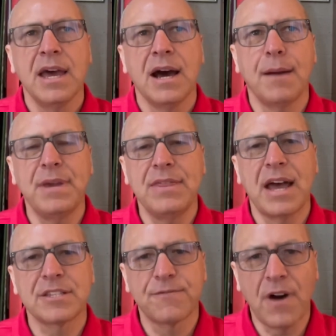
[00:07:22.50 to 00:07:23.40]
I mean,
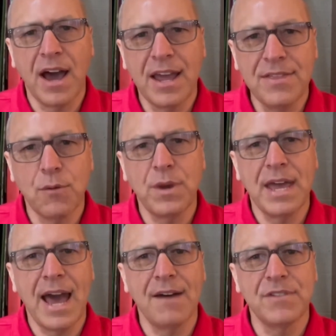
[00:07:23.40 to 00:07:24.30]
that's fine that we
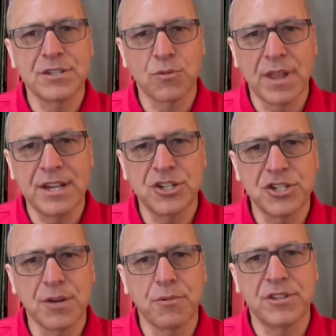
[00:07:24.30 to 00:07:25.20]
have this
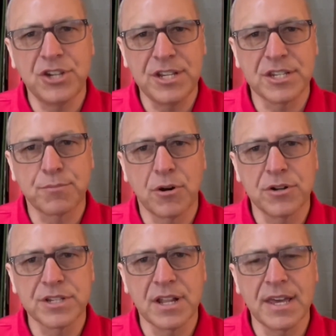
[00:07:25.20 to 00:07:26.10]
relationship with Jesus
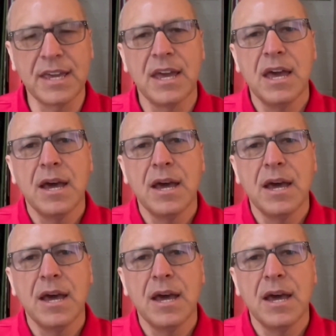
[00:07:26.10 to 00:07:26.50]
personally,